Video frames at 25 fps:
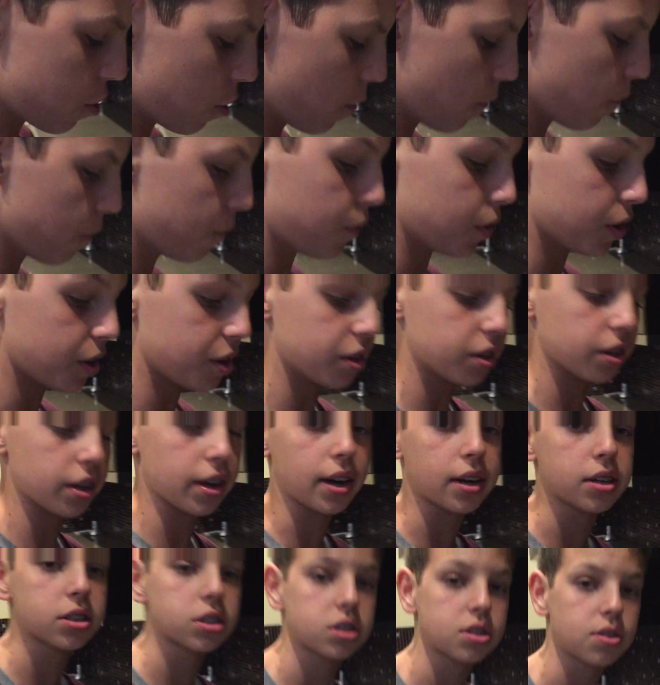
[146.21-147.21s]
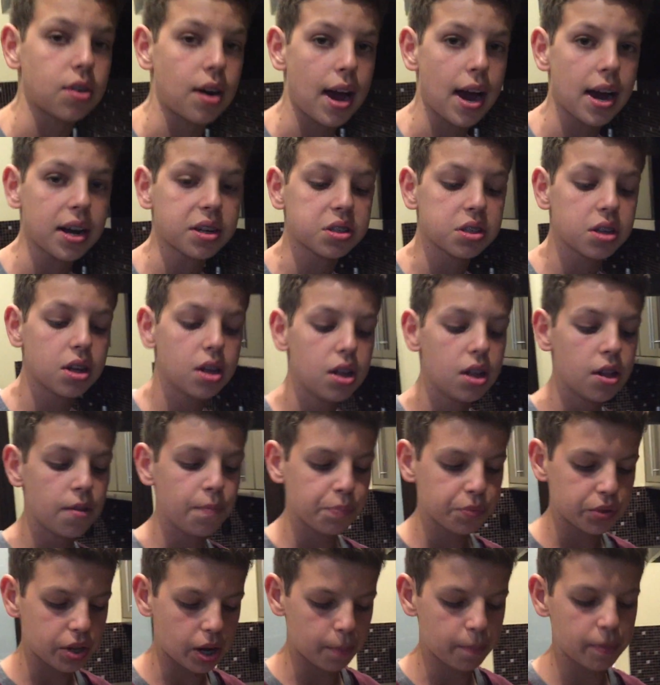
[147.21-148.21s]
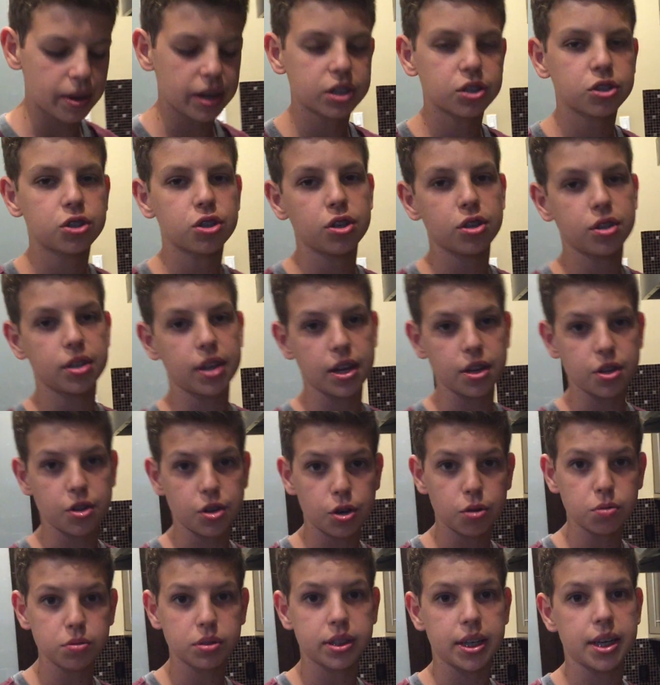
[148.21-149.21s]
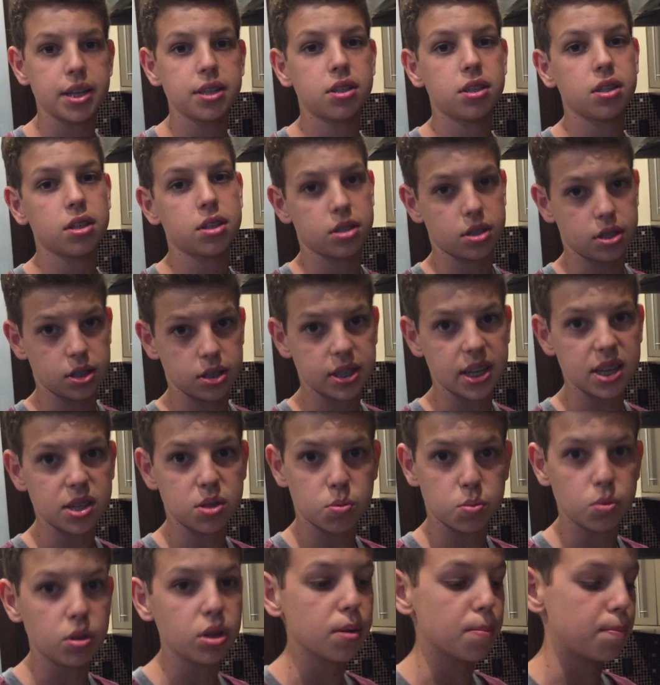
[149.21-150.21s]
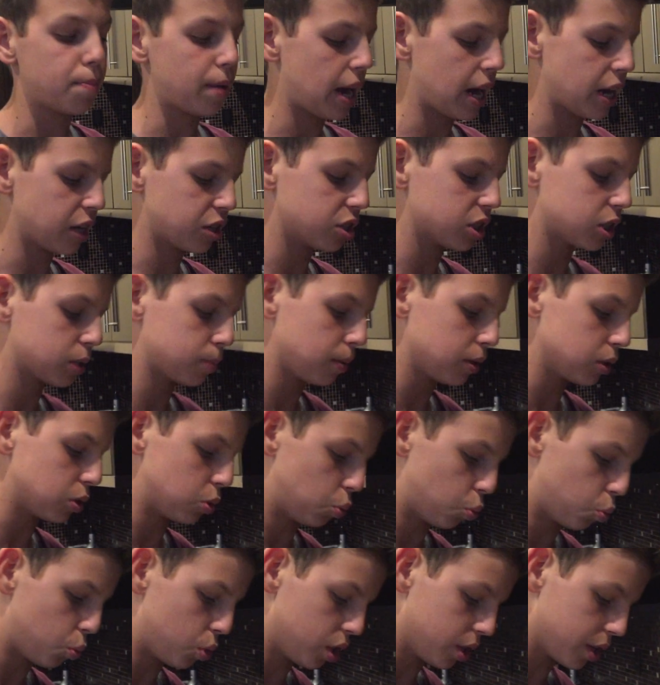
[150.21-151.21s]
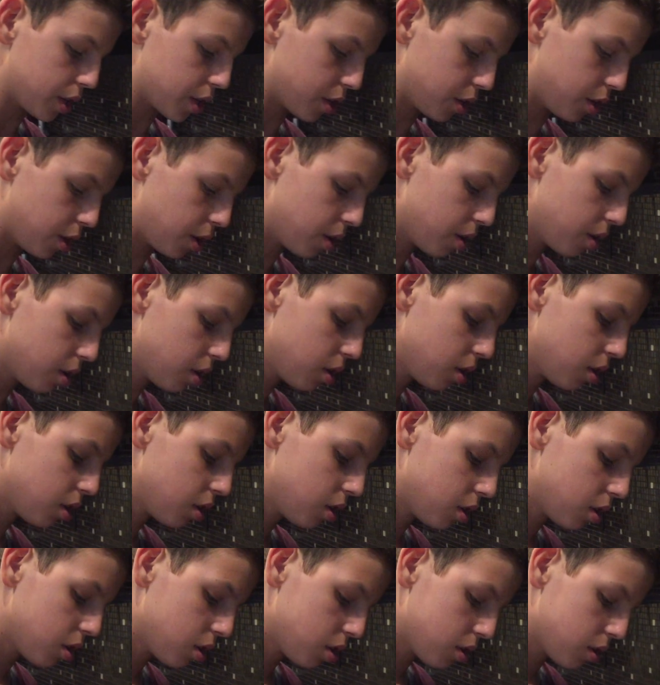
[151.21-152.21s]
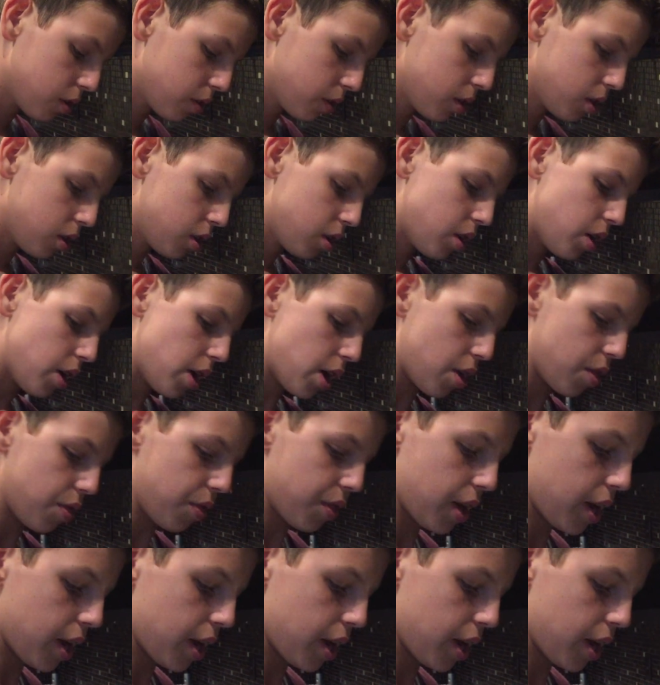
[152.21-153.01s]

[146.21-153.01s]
your vanilla extract. Now make sure that you don't taste it because it tastes really bad. It smells really good. And